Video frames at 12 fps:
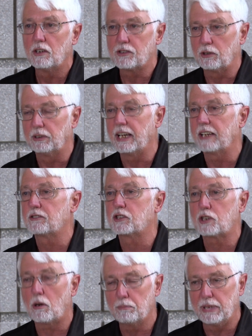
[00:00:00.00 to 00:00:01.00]
so that
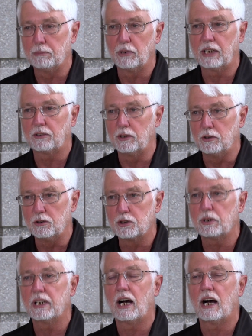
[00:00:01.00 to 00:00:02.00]
some people get to do
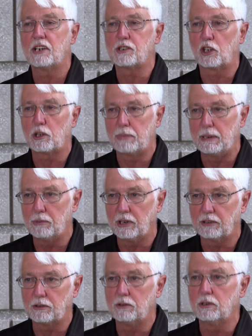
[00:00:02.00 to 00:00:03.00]
triage, other people
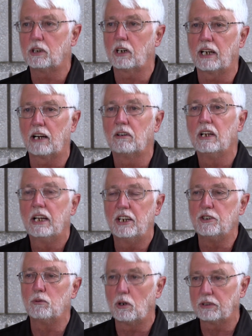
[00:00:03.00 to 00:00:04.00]
get to do cutout,
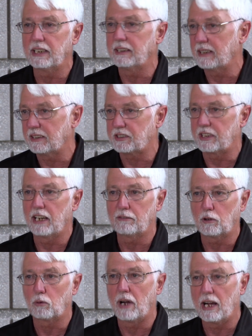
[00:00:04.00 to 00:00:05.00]
and you rotate that
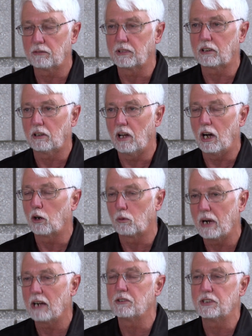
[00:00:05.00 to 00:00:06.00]
staff around the clock,
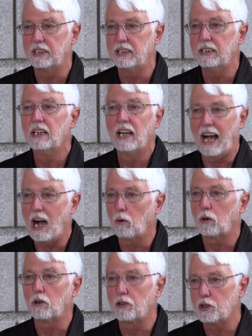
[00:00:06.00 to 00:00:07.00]
around the
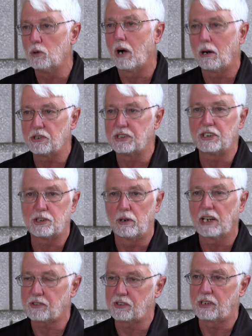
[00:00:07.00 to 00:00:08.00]
hour or 2 hours that your
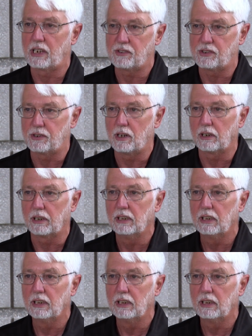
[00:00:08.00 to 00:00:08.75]
exercise is done.